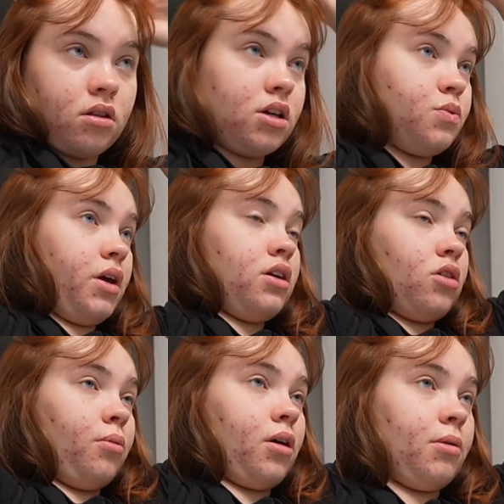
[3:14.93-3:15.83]
This week is
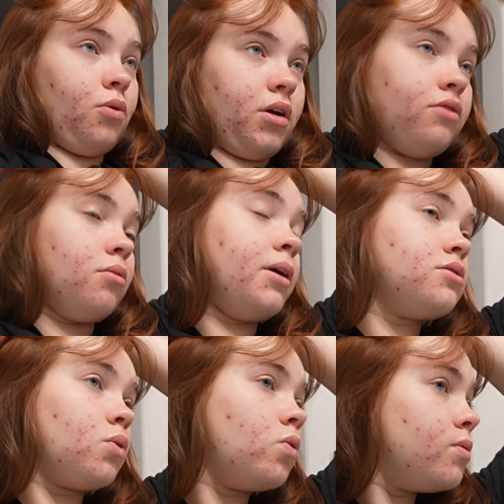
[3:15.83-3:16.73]
homecoming week for my
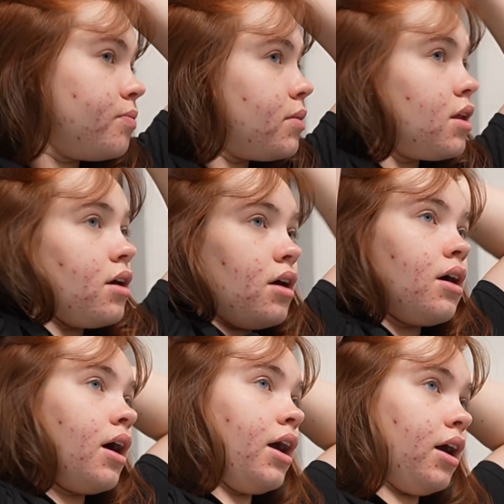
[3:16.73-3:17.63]
school,
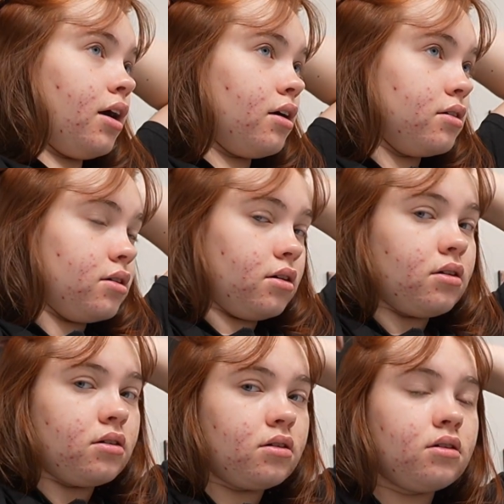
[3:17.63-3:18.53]
and
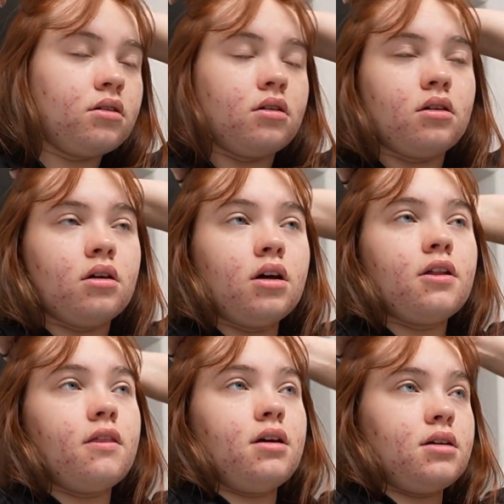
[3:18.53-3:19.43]

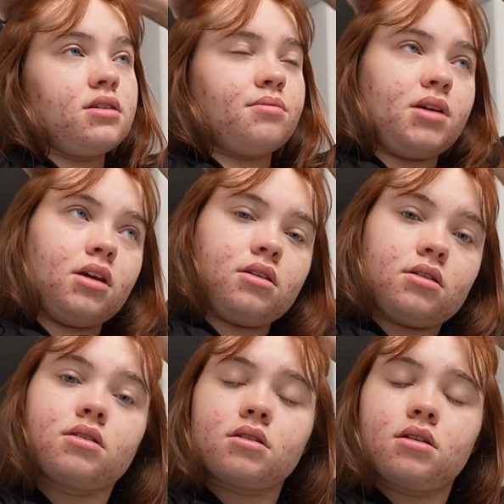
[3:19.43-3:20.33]
this
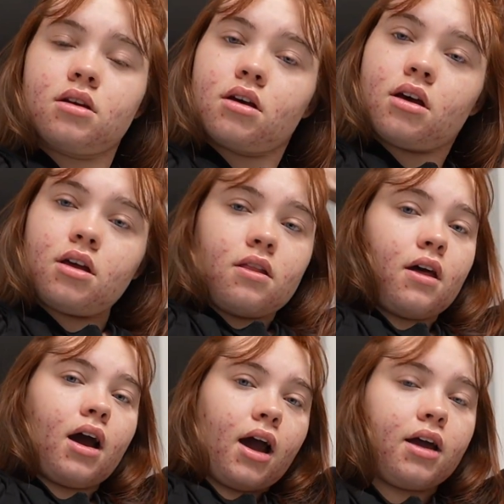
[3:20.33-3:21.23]
means
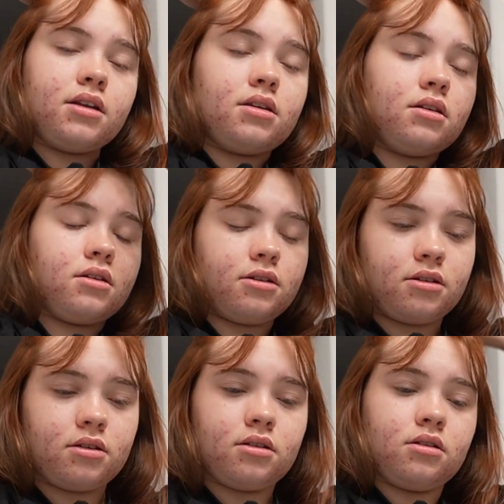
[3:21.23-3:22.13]
that
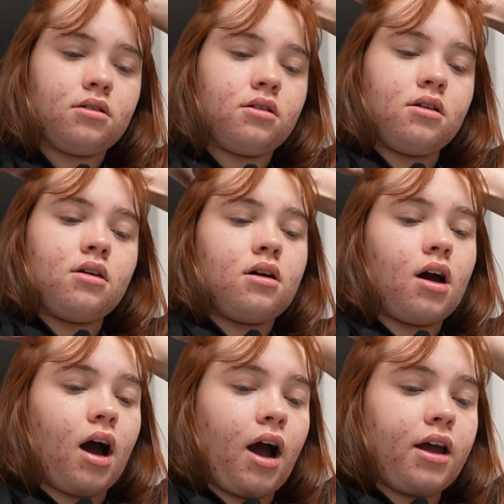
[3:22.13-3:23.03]

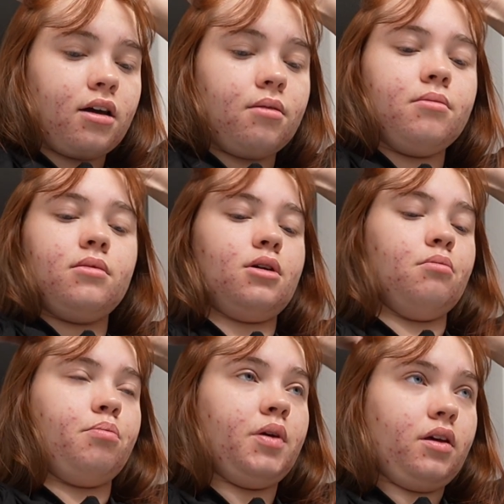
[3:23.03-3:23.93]
I am
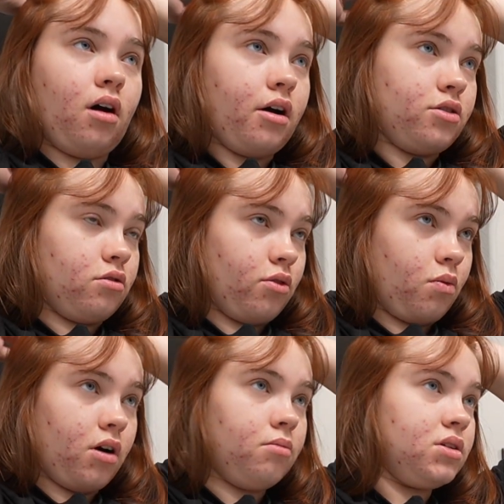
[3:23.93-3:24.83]
beyond
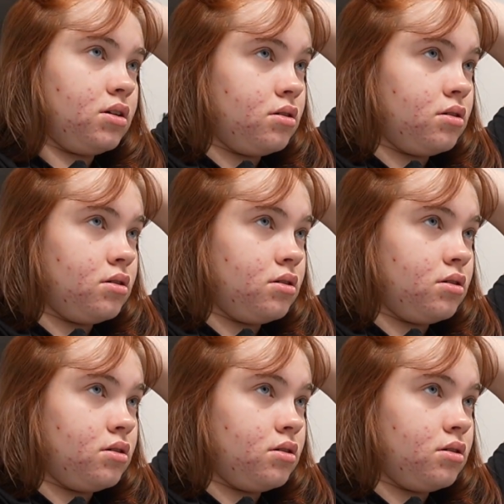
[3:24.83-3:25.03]
overwhelmed.